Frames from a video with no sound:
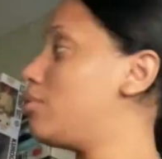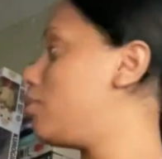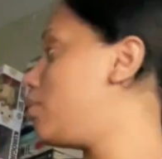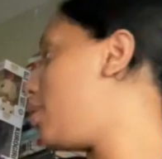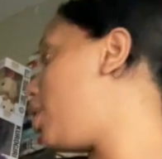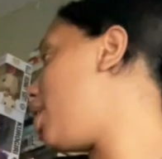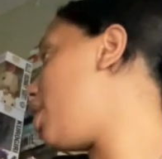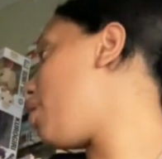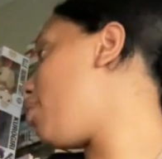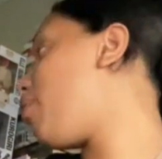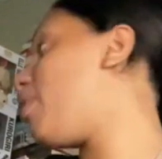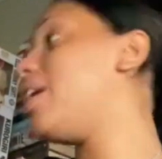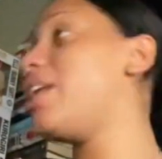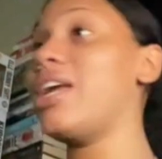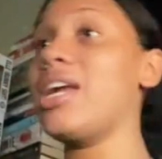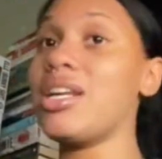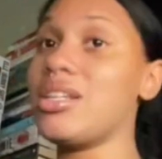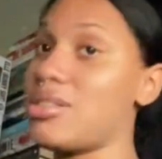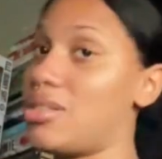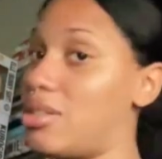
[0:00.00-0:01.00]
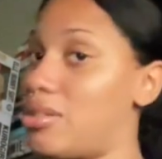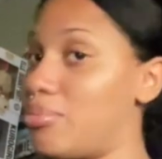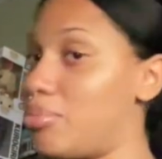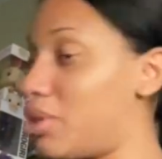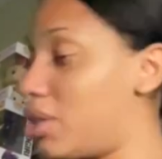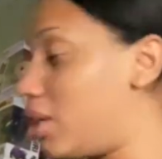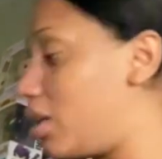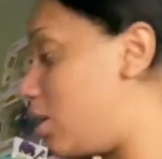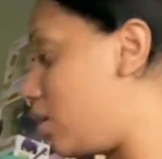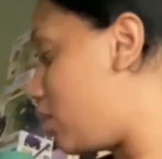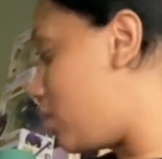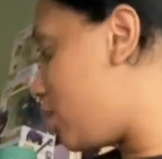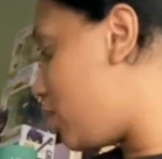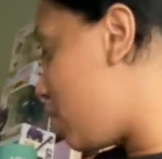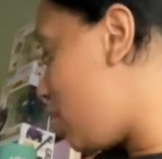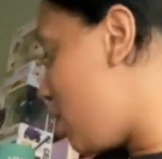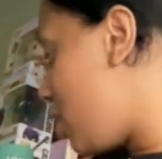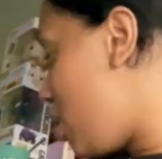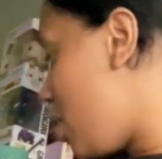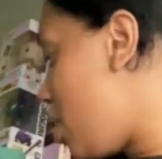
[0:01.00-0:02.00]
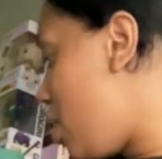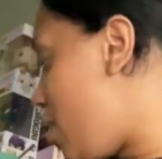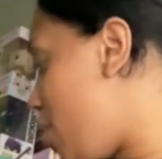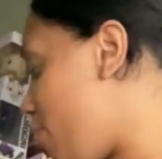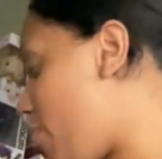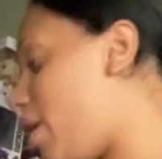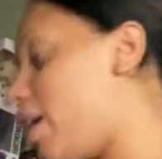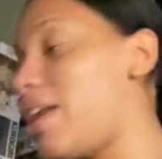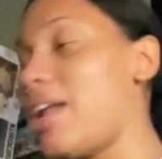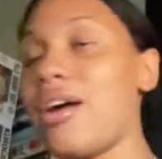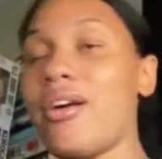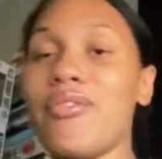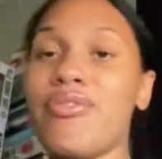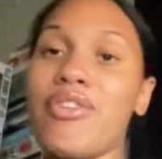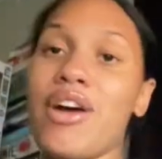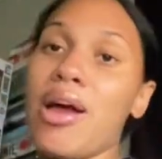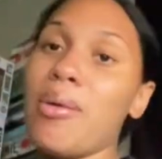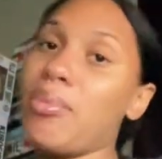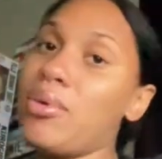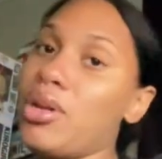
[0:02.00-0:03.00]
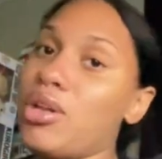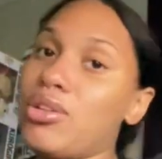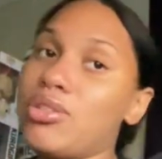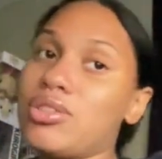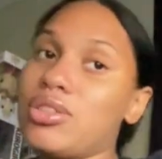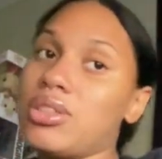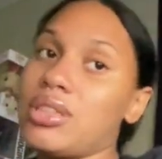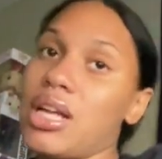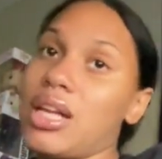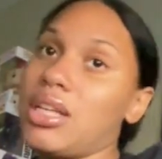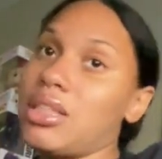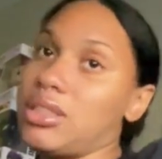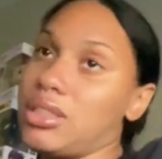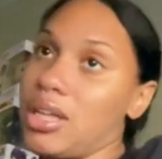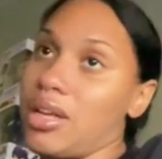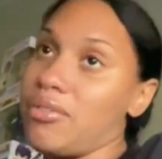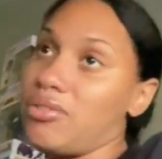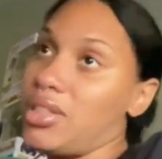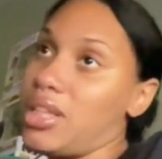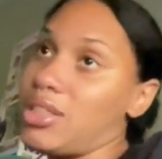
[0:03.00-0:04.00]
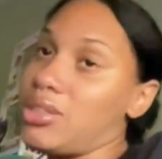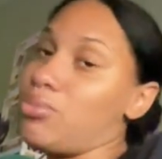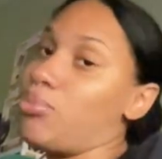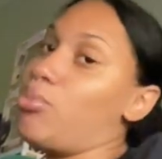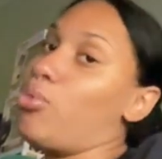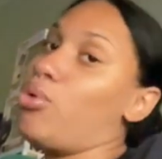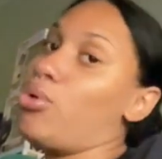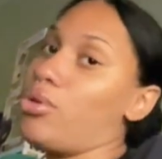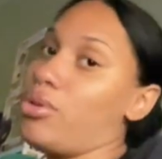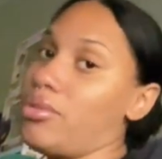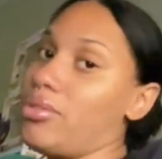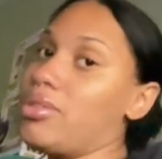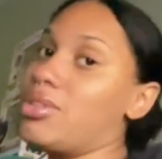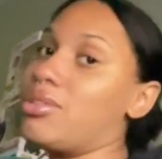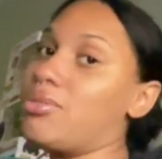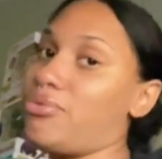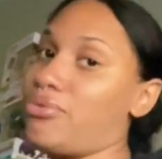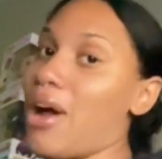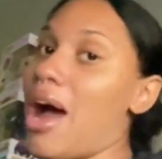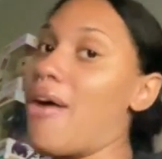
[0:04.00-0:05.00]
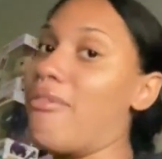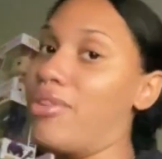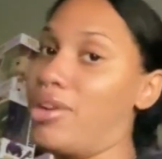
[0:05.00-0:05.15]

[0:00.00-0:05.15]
It already isn't, because right now Five Below is selling stuff that's more 5 and